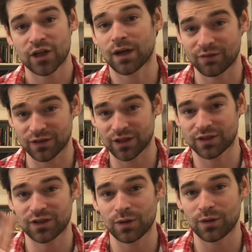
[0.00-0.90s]
You haven't done
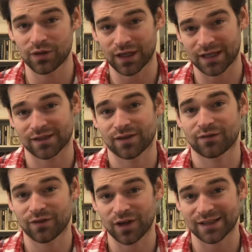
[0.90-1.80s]
two things.
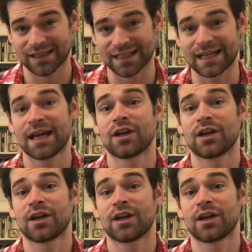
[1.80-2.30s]
Firstly,